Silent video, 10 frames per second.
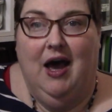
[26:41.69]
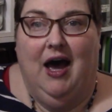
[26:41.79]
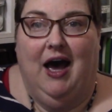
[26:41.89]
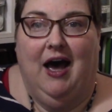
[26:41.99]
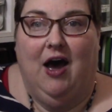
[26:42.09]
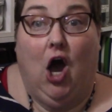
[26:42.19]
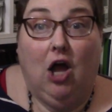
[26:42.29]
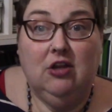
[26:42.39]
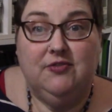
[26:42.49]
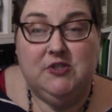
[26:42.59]
Uh,
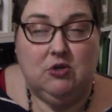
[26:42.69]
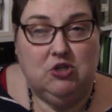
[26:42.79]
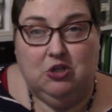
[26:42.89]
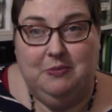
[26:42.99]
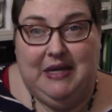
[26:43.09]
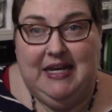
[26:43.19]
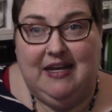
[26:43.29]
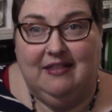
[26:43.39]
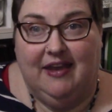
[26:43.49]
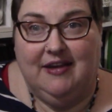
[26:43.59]
all of social media
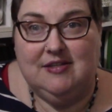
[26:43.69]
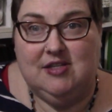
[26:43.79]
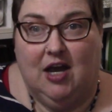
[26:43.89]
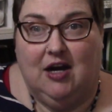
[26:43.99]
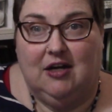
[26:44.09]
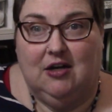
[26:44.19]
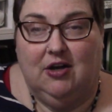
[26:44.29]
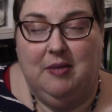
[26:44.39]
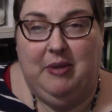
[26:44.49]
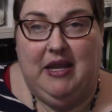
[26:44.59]
links are going
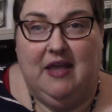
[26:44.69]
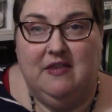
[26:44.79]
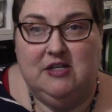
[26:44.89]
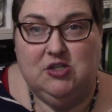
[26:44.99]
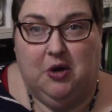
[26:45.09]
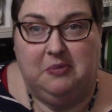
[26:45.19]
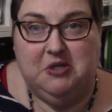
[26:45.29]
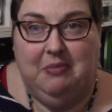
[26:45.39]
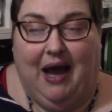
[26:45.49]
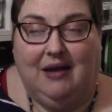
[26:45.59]
to be in the description
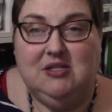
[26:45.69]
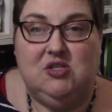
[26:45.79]
box.